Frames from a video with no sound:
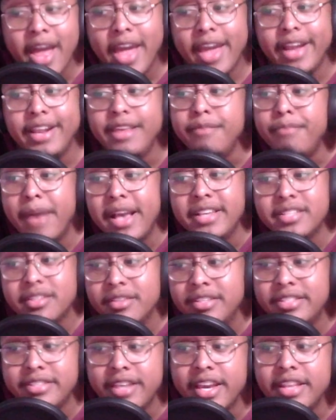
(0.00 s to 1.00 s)
and he
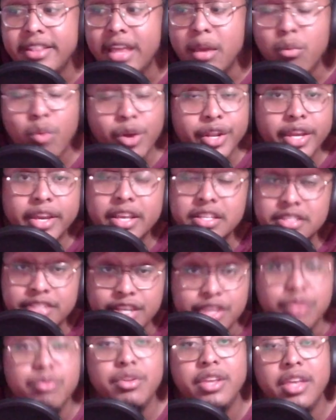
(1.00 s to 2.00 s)
basically said they want to
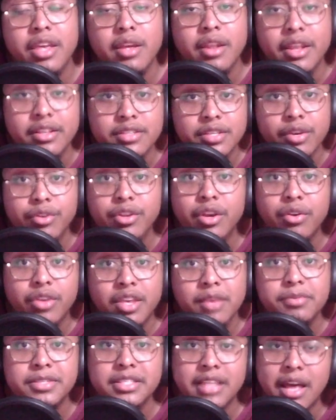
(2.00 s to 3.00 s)
continue to get Antonio
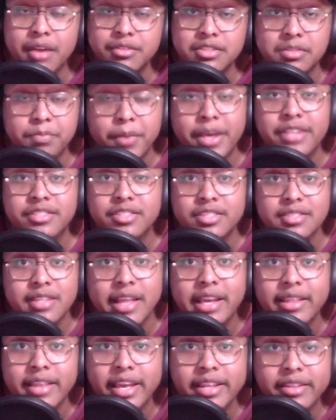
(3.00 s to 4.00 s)
Gibson out in space just
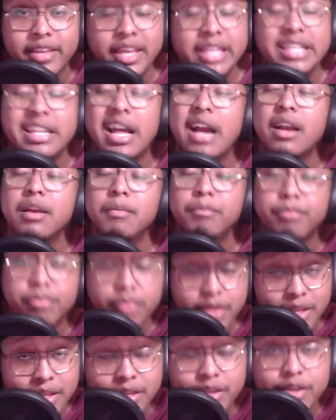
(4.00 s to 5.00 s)
like they did, and I
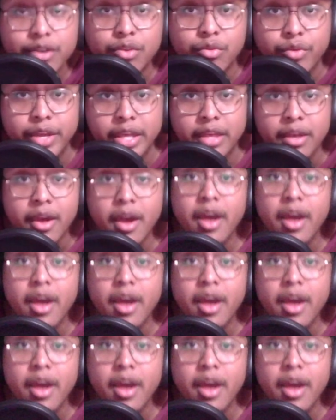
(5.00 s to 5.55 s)
completely agree.